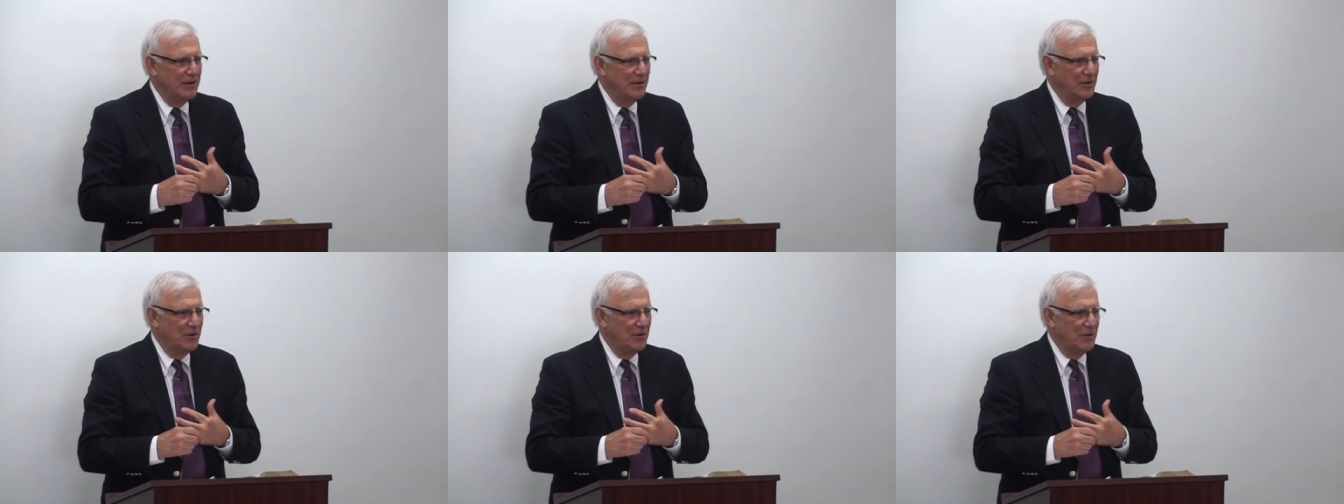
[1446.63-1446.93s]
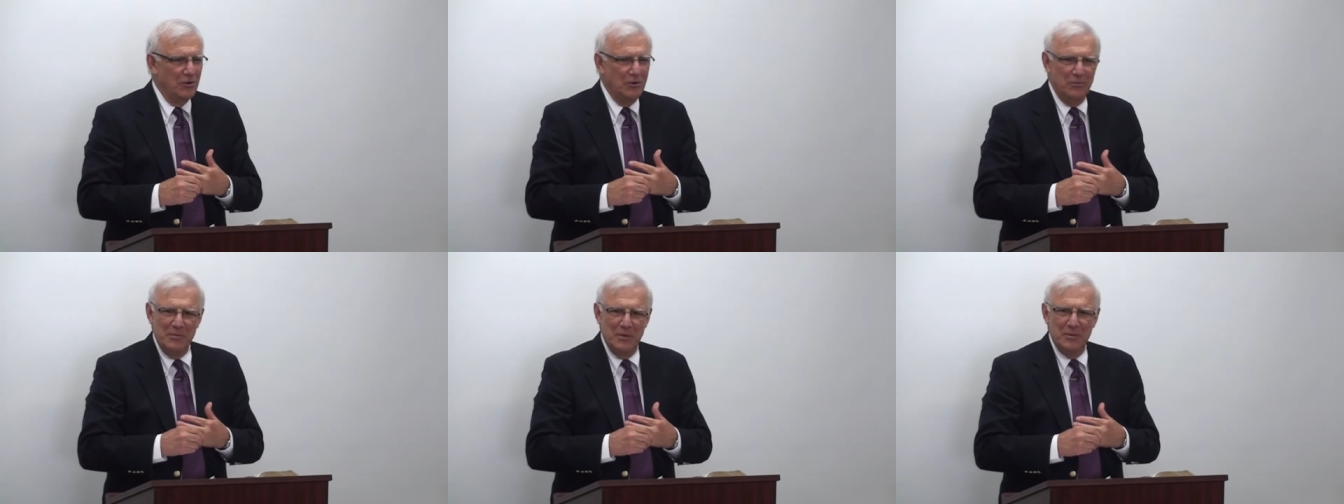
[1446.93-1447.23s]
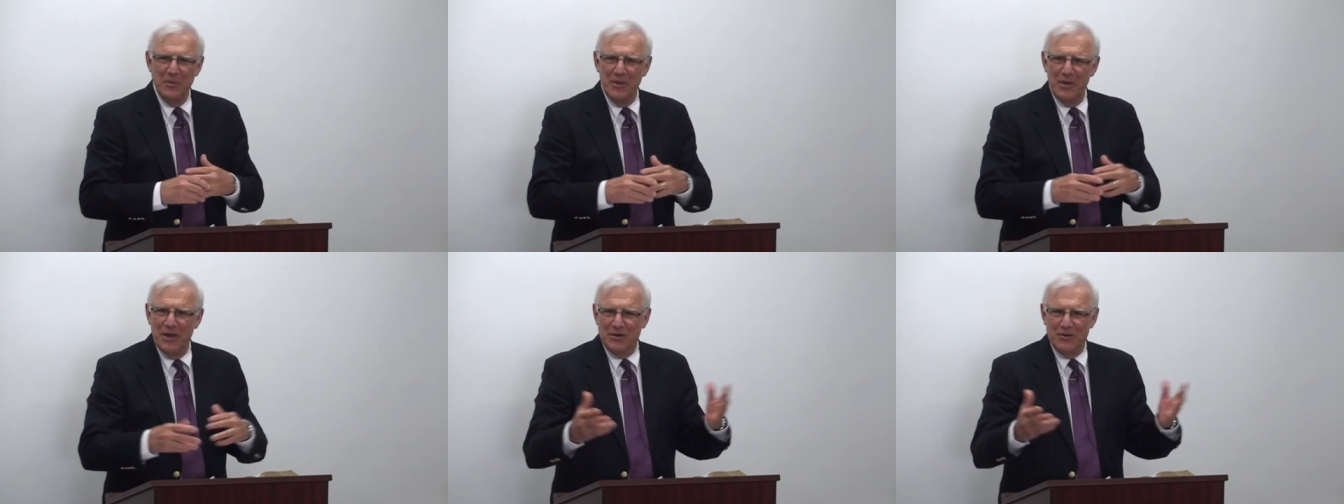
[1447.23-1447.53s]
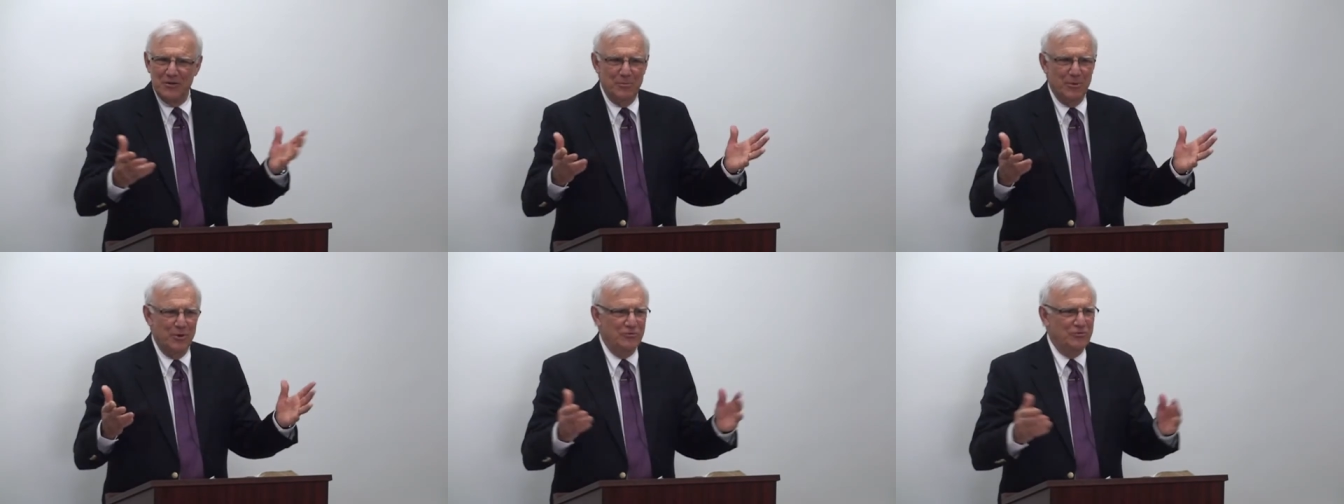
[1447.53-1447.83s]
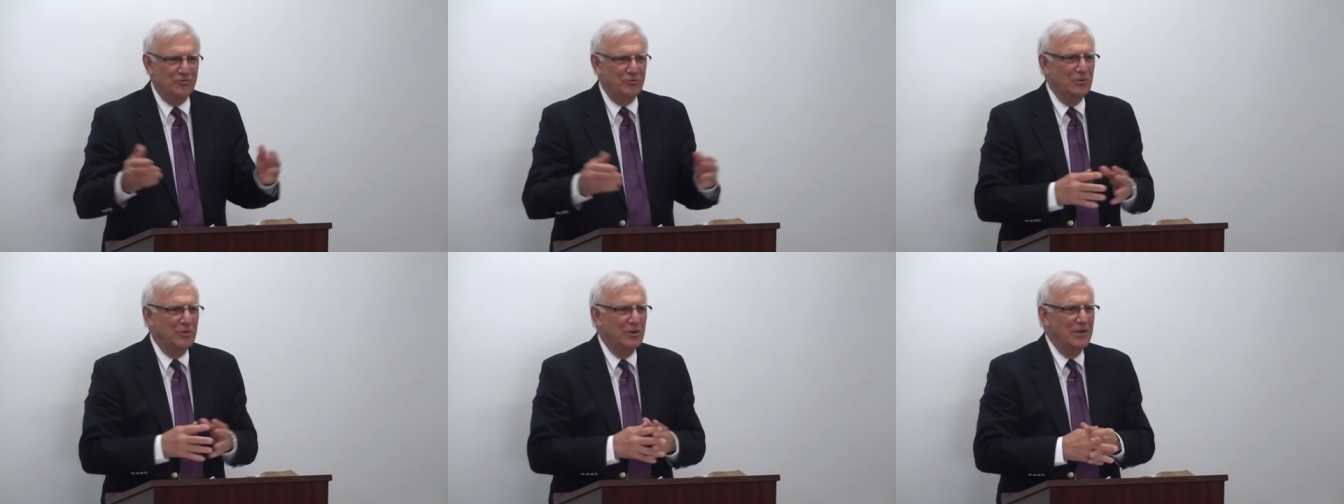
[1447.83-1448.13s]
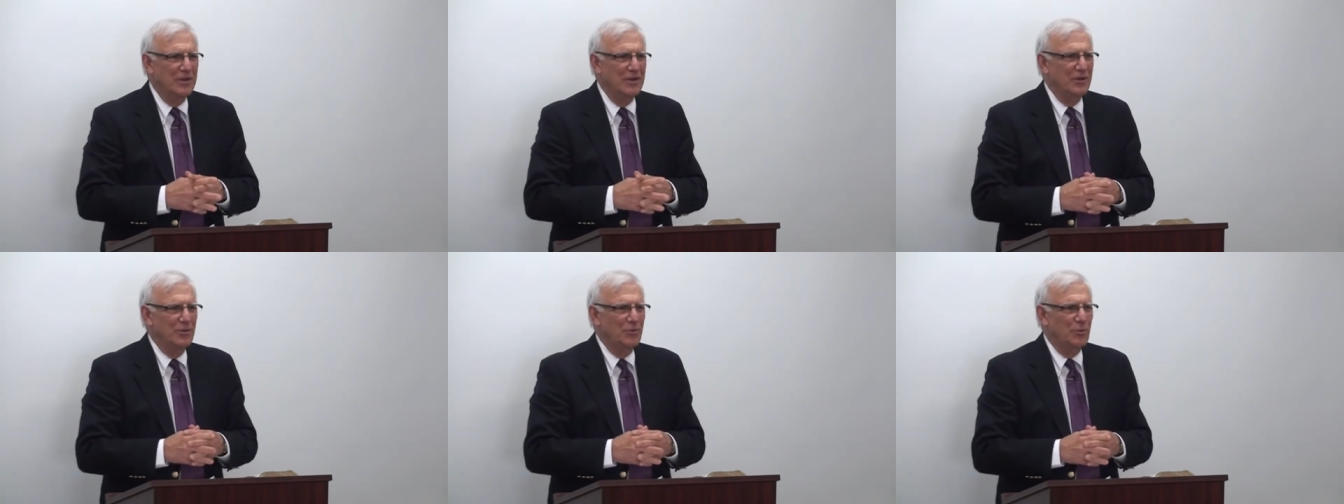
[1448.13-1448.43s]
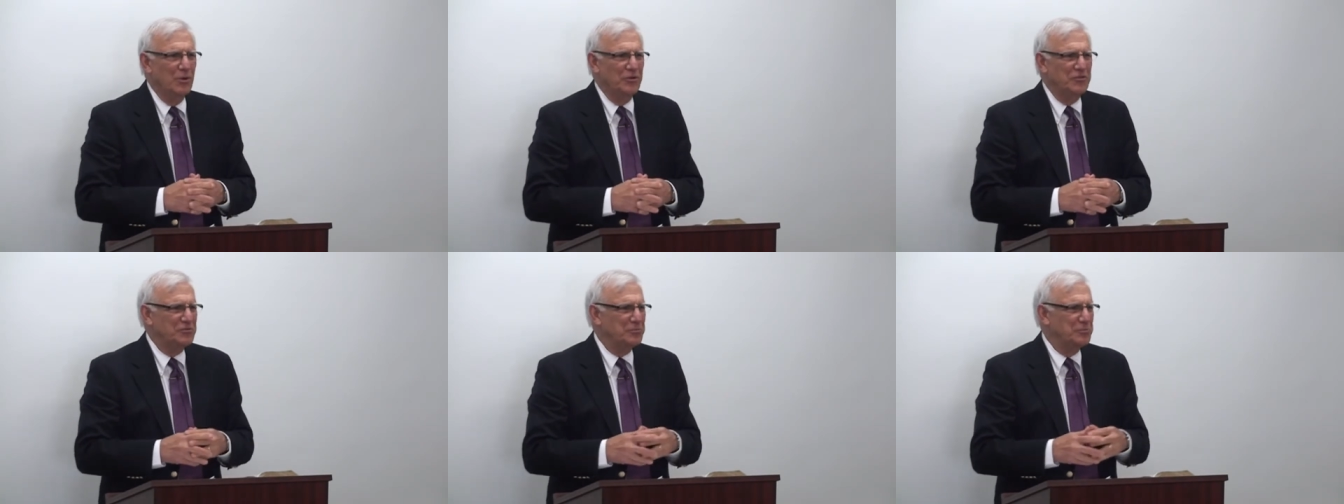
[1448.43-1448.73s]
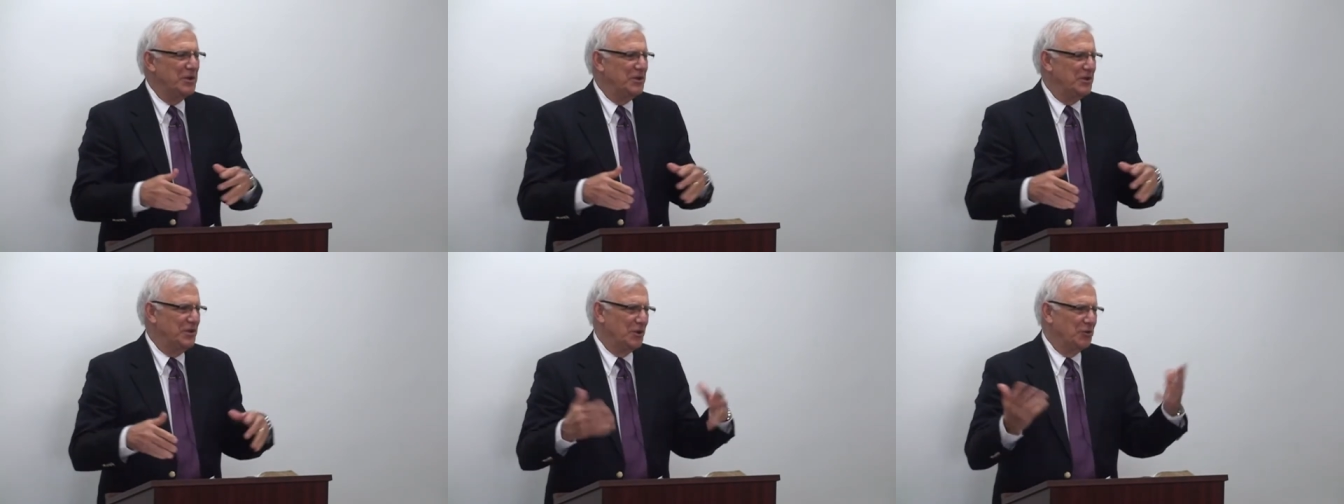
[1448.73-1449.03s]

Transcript: You don't remember that commercial? Well, Smith,